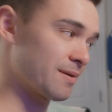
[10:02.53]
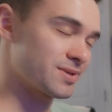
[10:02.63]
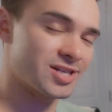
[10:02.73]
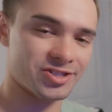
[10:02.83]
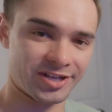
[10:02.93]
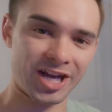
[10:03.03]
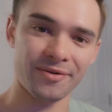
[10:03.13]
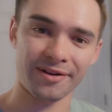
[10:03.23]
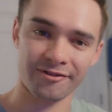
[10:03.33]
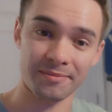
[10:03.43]
I'm essentially
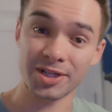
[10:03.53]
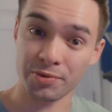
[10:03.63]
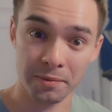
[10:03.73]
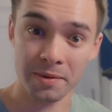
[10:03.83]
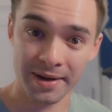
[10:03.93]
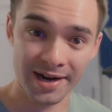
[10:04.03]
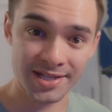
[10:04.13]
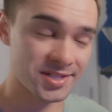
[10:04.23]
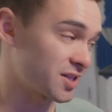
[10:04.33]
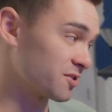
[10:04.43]
going from a
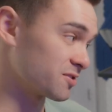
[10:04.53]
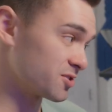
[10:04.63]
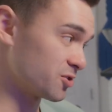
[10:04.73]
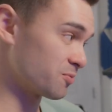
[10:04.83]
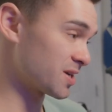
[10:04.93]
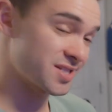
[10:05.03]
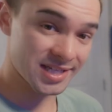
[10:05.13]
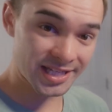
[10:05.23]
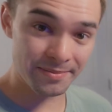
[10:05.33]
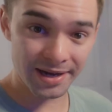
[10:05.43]
21:9 signal to a
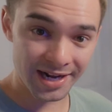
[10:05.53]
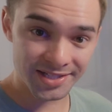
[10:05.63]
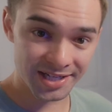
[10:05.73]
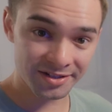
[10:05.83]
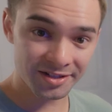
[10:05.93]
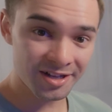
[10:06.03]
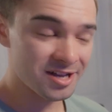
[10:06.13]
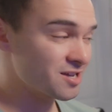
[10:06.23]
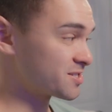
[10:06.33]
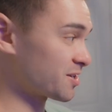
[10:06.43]
16:9 signal.
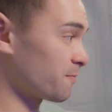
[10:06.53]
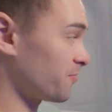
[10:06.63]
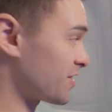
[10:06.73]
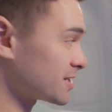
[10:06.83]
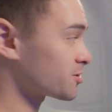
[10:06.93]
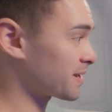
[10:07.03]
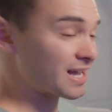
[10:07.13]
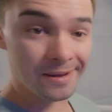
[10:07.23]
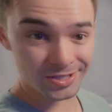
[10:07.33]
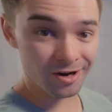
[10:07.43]
So that's what my
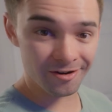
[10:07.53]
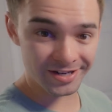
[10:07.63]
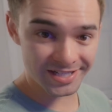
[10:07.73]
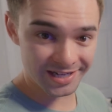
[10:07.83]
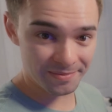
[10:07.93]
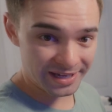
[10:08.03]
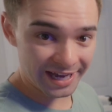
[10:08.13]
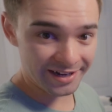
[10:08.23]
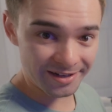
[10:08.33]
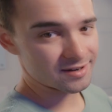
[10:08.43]
capture card is gonna be
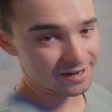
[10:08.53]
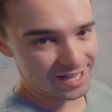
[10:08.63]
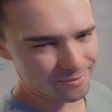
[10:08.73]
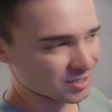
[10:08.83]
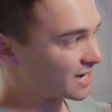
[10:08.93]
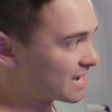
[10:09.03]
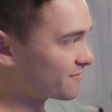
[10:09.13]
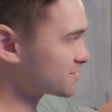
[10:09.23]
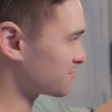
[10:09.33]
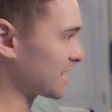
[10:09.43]
getting. Now, yeah, we're gonna have
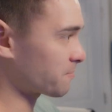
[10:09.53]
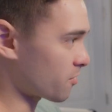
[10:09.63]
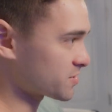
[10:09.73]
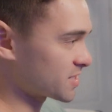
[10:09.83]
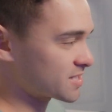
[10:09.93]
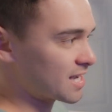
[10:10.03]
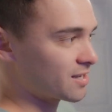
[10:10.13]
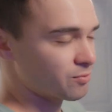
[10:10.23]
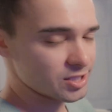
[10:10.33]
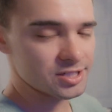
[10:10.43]
these black bars on the
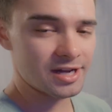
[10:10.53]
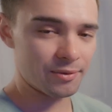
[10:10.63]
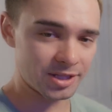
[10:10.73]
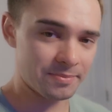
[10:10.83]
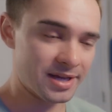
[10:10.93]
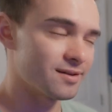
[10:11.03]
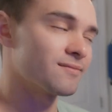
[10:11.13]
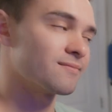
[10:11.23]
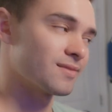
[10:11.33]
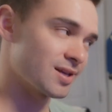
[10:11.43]
side, which I will admit
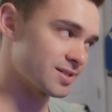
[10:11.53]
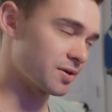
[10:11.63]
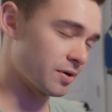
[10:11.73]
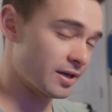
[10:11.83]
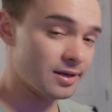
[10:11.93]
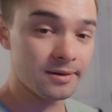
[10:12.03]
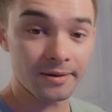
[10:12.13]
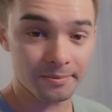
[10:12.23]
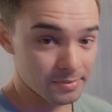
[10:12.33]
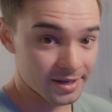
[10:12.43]
is annoying,
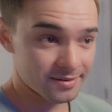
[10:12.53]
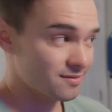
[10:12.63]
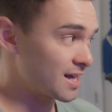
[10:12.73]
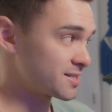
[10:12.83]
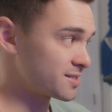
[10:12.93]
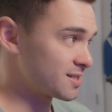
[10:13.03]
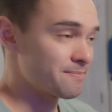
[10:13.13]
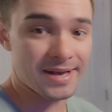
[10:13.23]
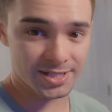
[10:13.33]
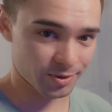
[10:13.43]
but that's the
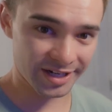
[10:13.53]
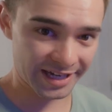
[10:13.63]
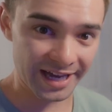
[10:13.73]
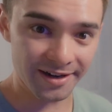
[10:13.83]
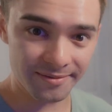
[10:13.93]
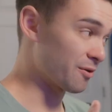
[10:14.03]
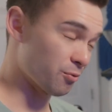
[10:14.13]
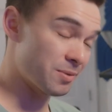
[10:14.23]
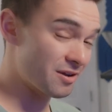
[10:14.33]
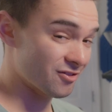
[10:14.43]
best we're gonna get. It
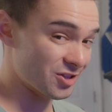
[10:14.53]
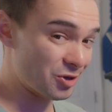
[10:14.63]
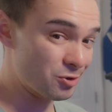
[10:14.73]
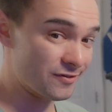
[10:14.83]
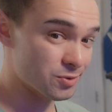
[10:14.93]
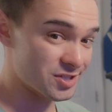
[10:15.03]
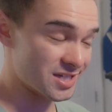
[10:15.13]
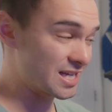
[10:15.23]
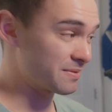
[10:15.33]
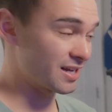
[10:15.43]
would be really cool if Twitch
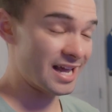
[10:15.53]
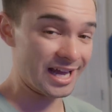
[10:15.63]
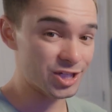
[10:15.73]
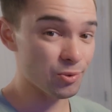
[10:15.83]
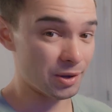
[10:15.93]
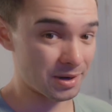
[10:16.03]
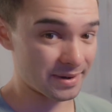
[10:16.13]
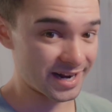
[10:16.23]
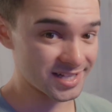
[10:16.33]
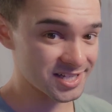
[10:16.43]
accepted a
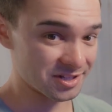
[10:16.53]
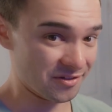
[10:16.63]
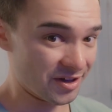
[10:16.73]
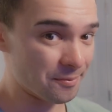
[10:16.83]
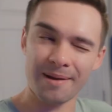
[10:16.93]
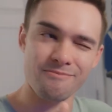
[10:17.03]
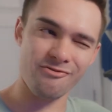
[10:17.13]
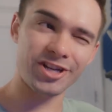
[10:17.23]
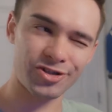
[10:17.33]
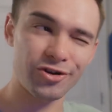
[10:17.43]
21:9 signal though. I'm
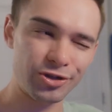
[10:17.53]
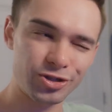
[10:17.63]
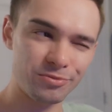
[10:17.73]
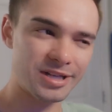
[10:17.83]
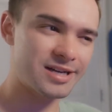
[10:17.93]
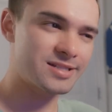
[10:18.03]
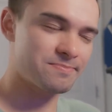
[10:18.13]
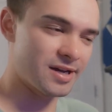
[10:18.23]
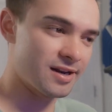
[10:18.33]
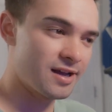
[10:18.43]
pretty sure YouTube does,
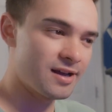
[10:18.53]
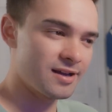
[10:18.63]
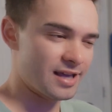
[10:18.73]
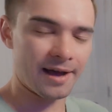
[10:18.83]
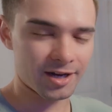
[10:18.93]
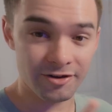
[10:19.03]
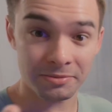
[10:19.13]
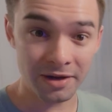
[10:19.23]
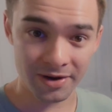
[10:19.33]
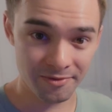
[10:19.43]
but yeah,
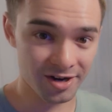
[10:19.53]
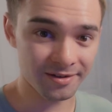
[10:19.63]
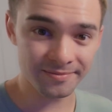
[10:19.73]
correct me if I'm wrong.